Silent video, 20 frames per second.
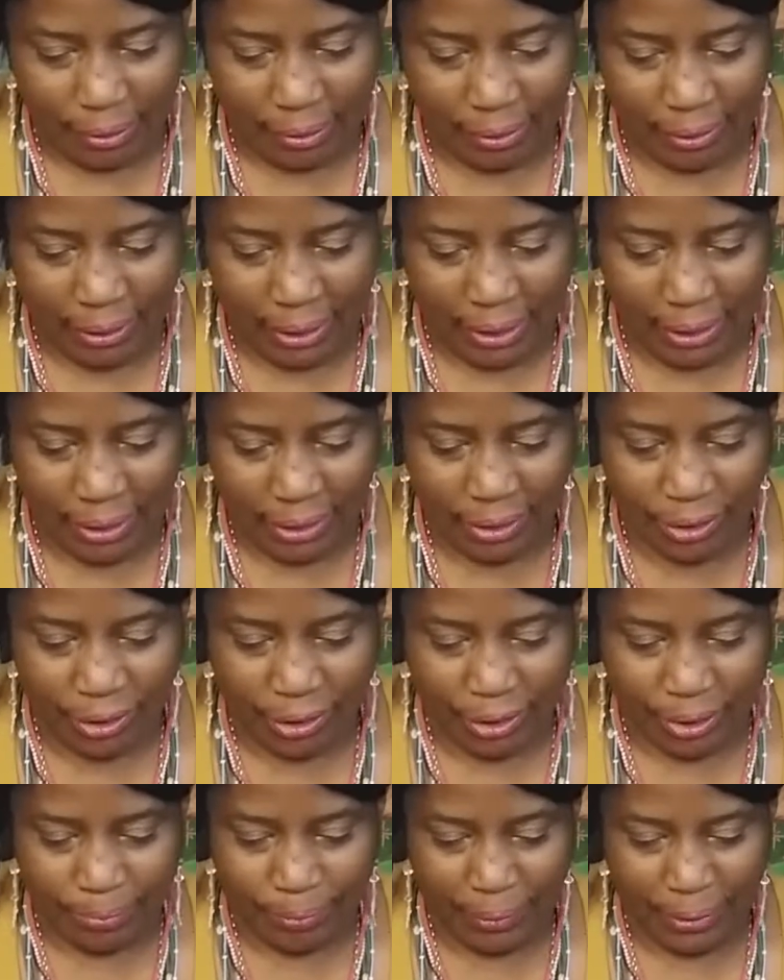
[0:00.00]
Let us
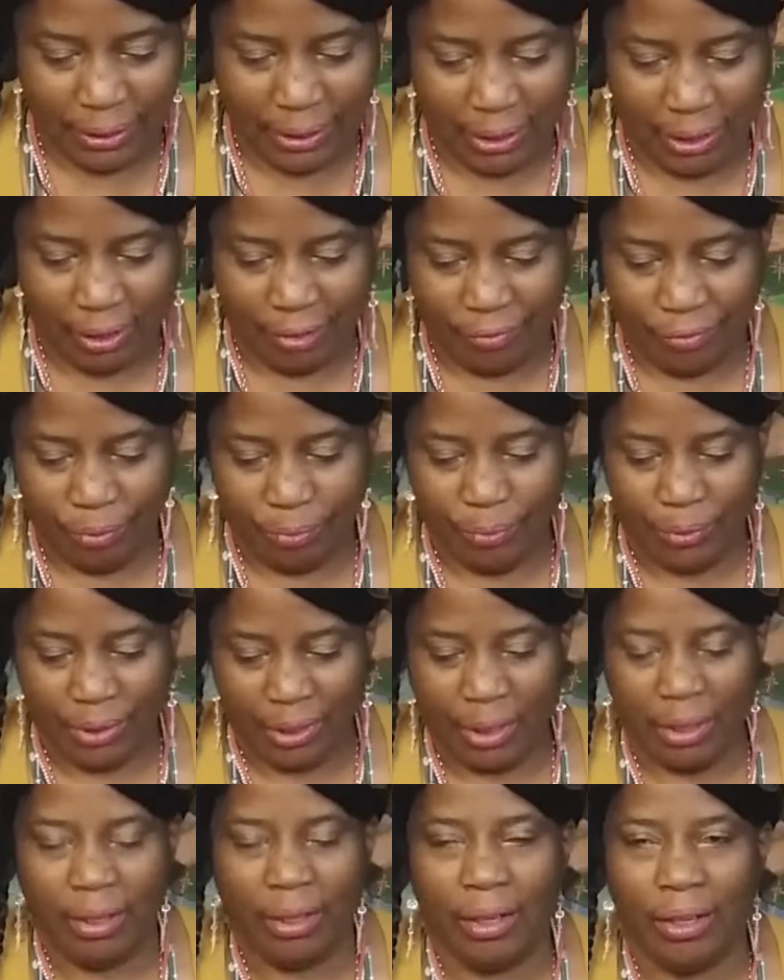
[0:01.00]
just be careful
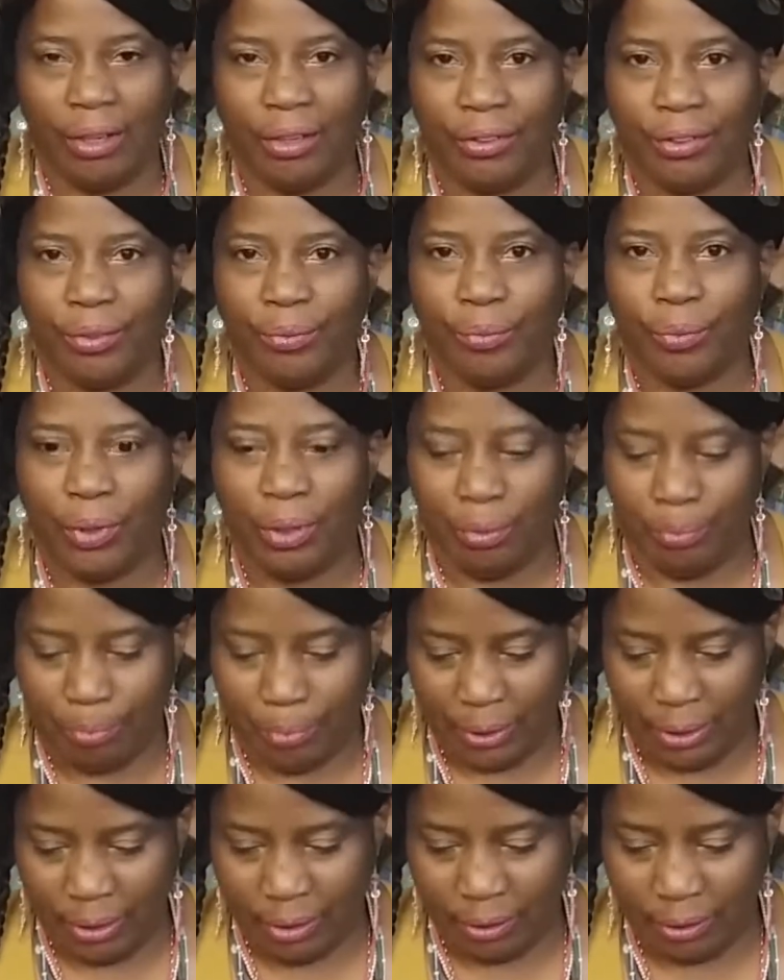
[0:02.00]
with our health and
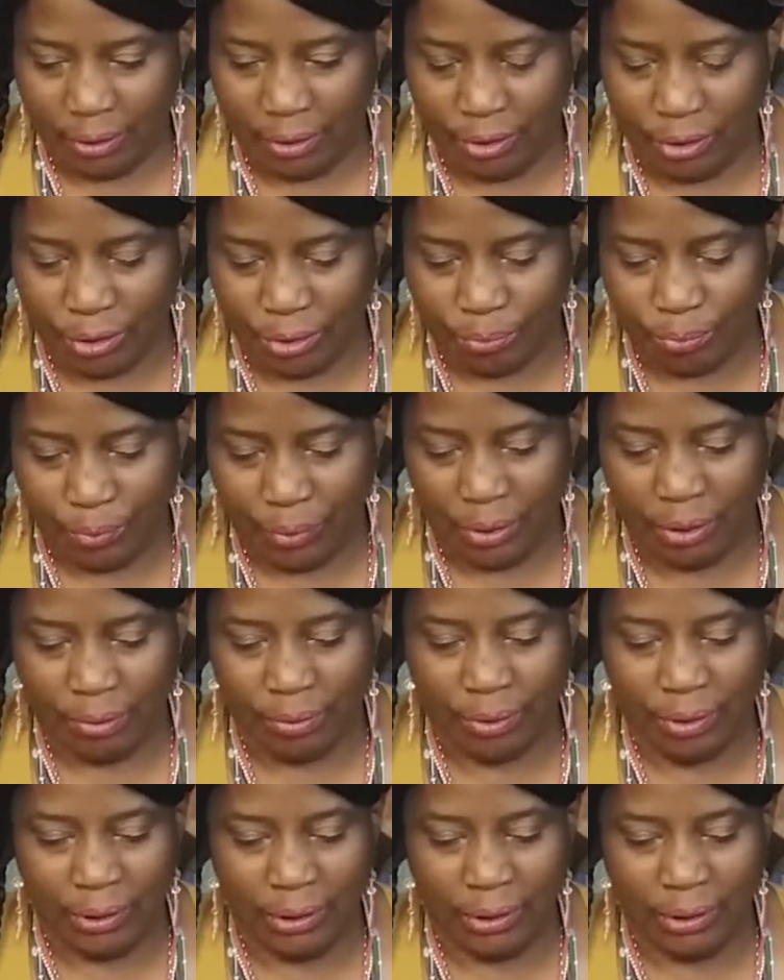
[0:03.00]
well-being this week.